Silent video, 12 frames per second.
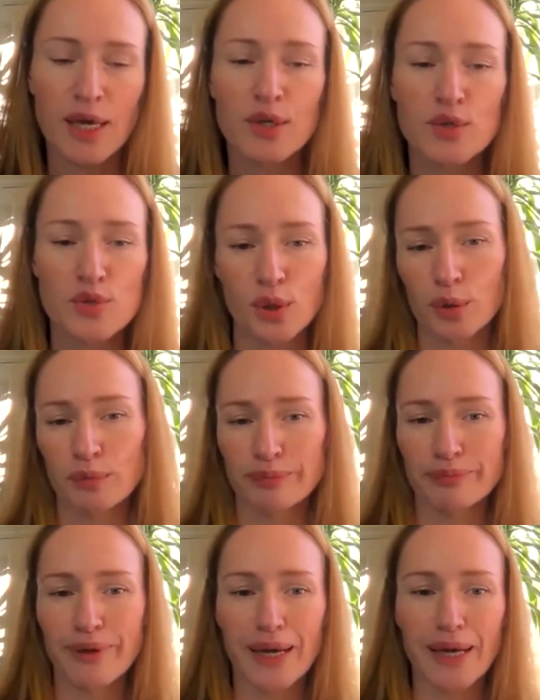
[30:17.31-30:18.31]
So
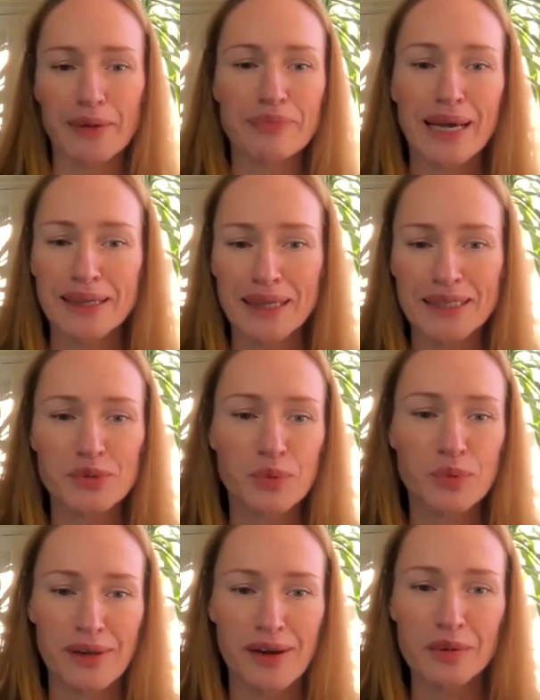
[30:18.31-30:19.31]
at least
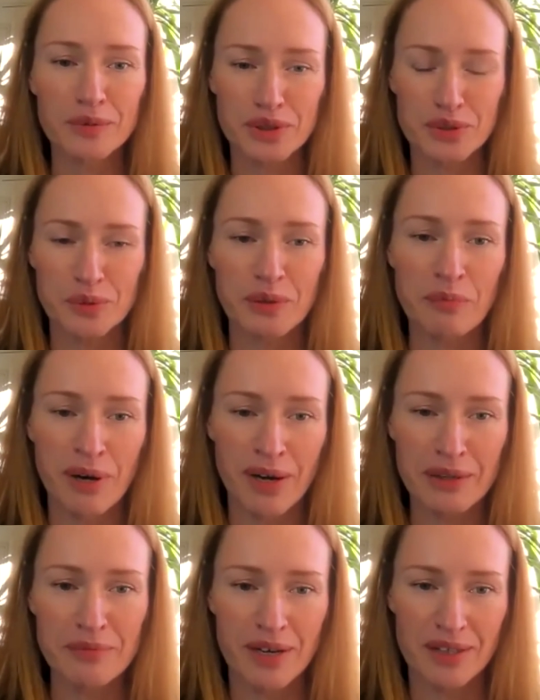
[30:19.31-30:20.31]
when I was doing
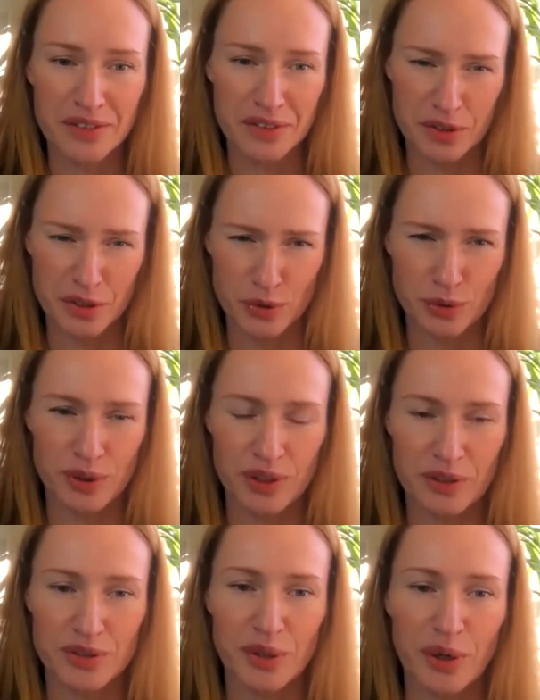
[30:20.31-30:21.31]
my master's 2
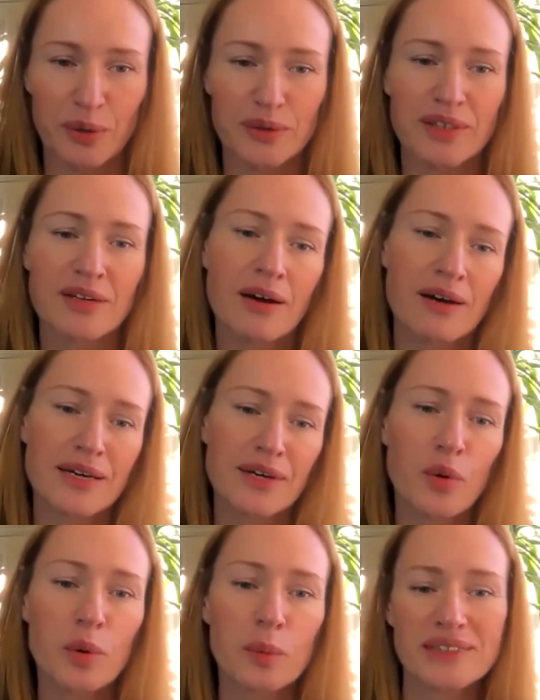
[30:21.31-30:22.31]
years ago, then I
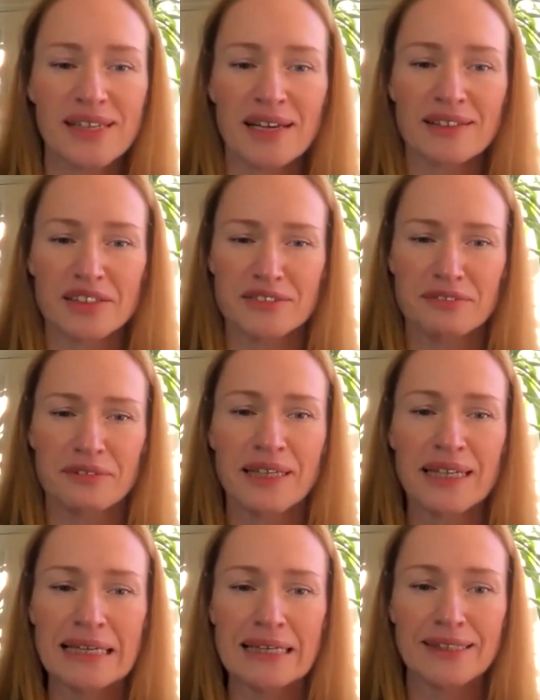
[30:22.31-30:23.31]
always had this
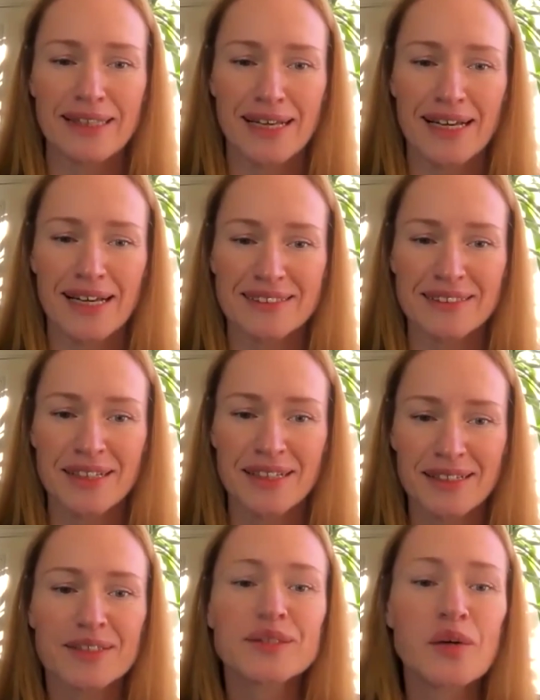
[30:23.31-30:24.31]
feeling that
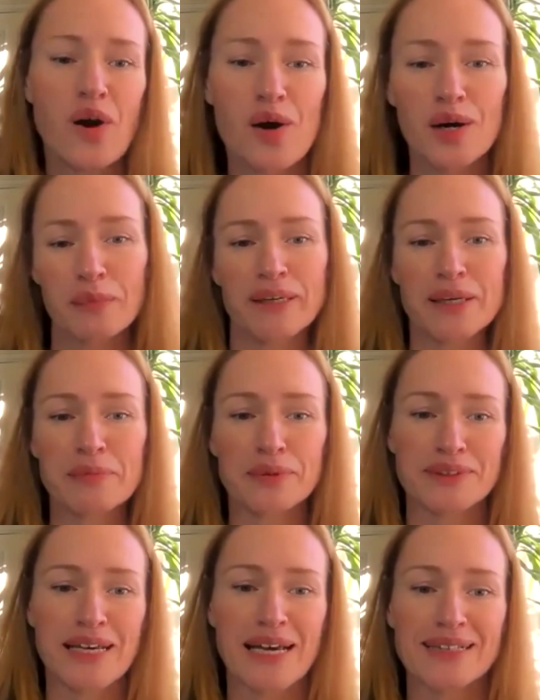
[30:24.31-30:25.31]
there are
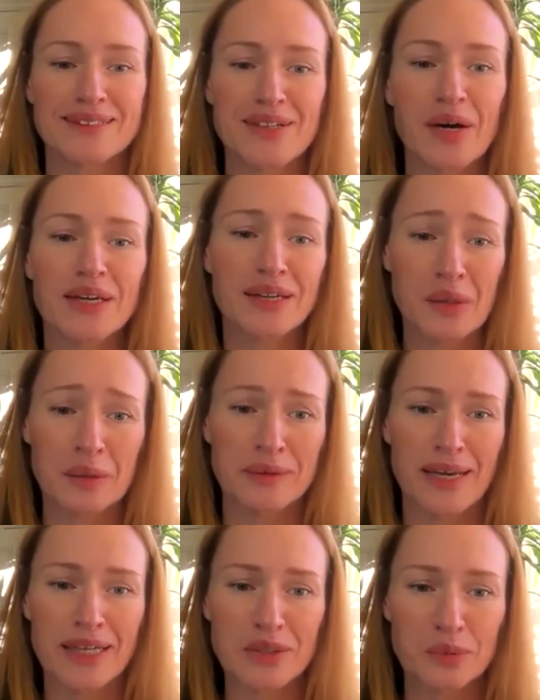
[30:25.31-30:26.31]
people that I can
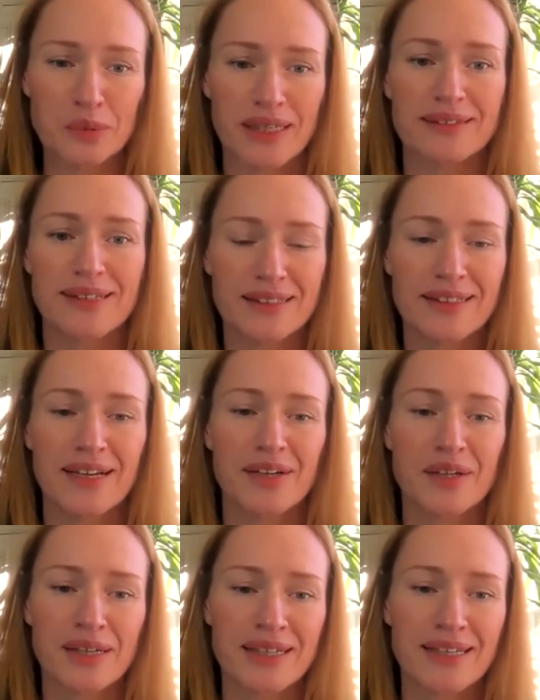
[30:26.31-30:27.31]
connect with, that
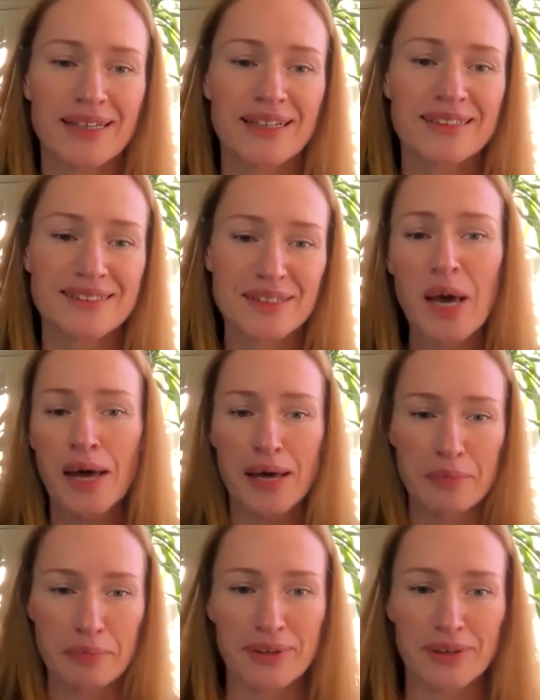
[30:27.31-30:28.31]
there is
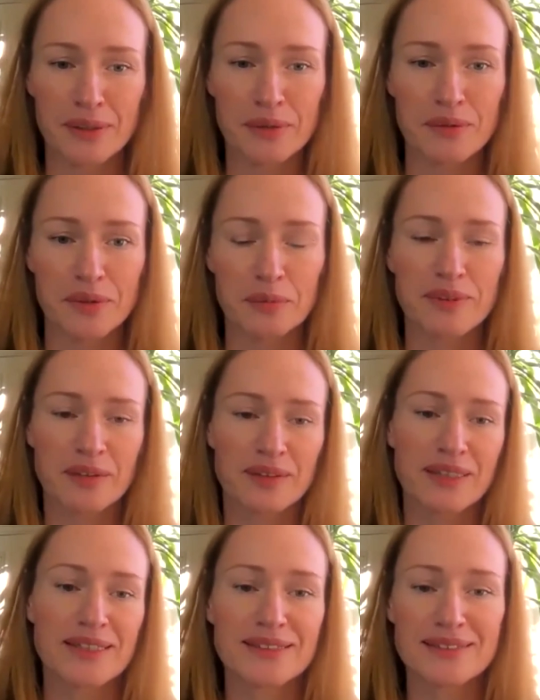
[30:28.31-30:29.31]
a peer group, there
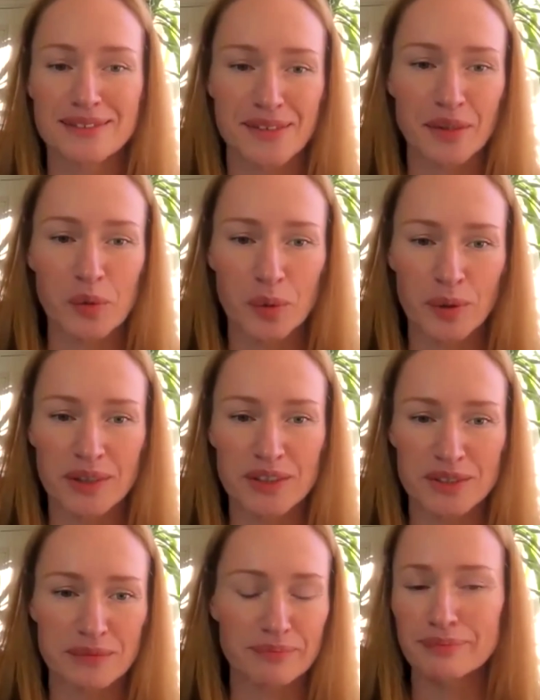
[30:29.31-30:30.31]
is the
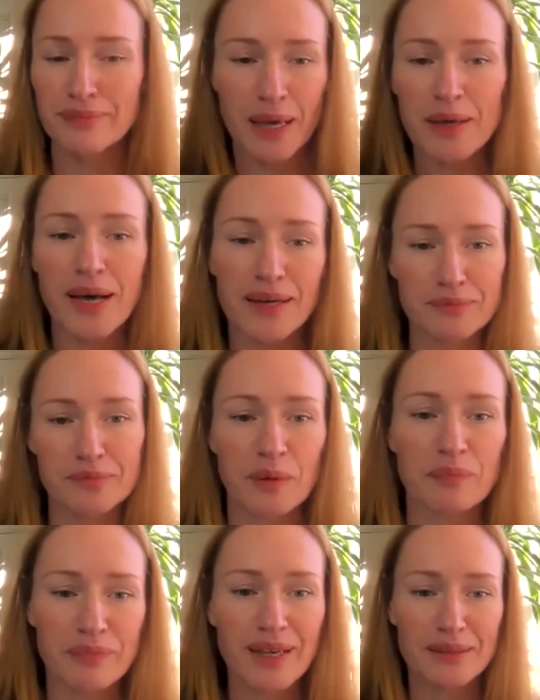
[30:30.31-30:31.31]
course,
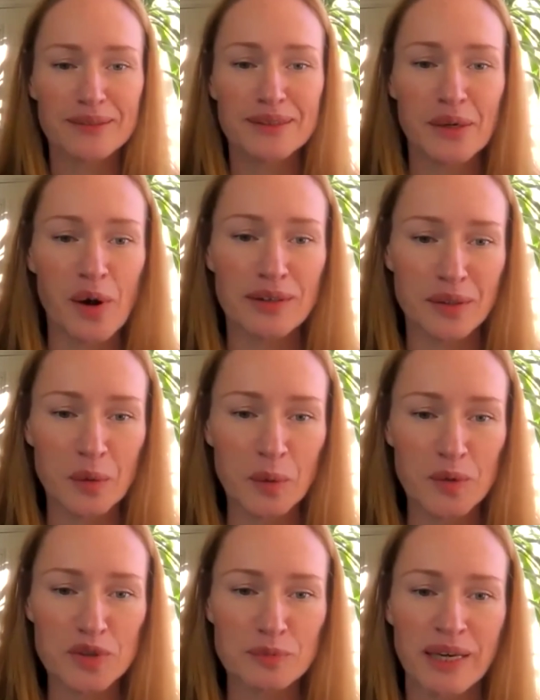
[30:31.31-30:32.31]
there are the
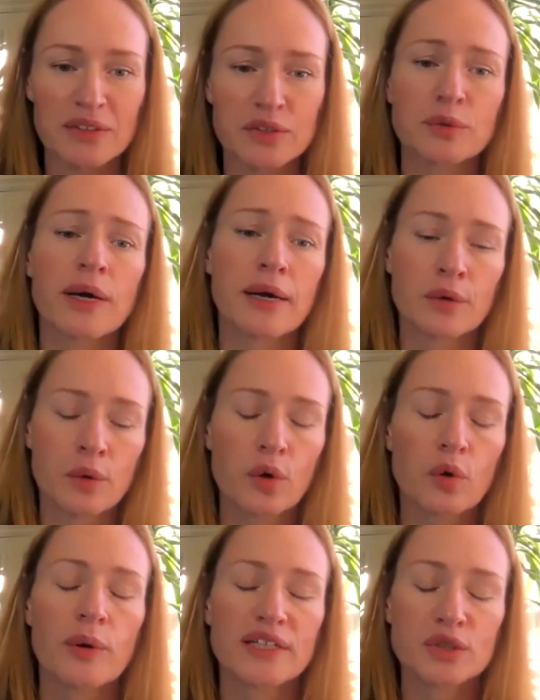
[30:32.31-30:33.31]
course mates who I can
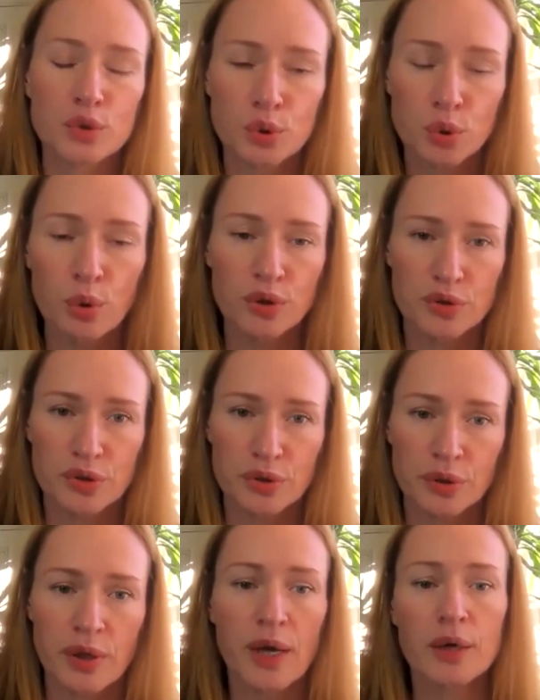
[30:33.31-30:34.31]
always talk
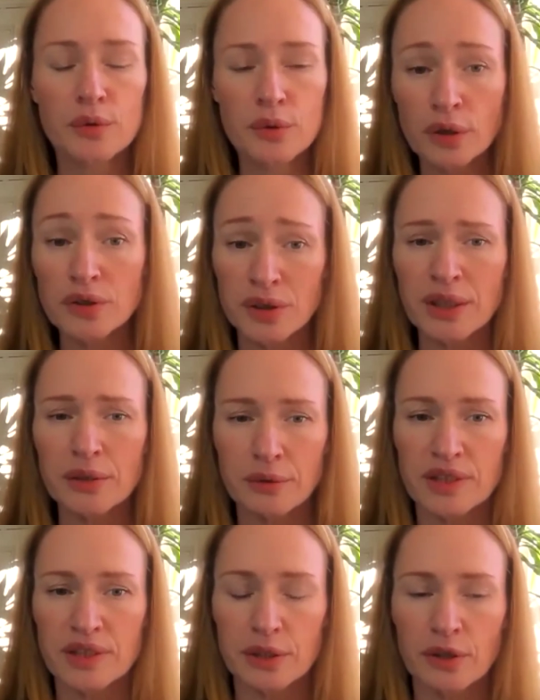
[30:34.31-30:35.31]
to, not
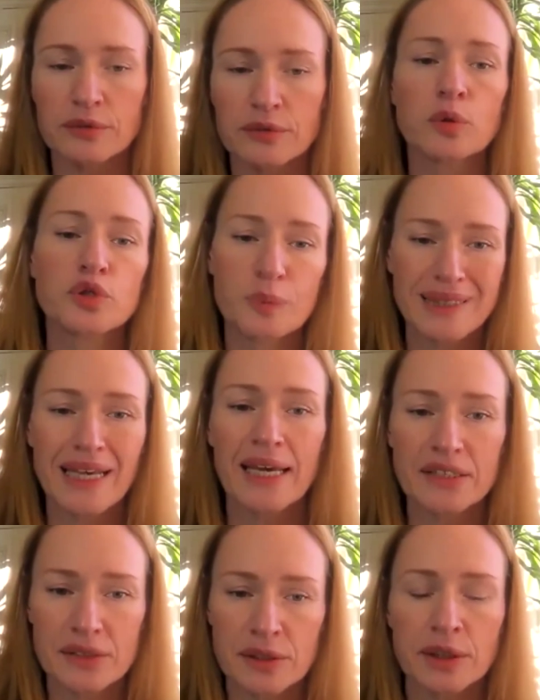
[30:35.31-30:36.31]
synchronously, of course, but
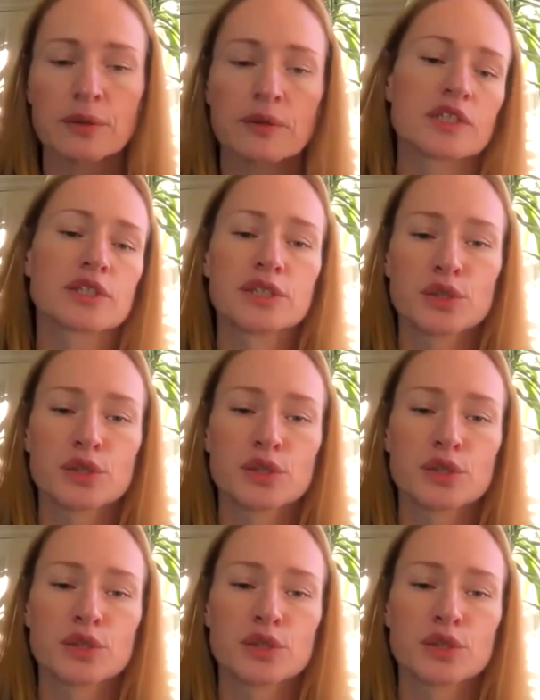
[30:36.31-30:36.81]
asynchronously.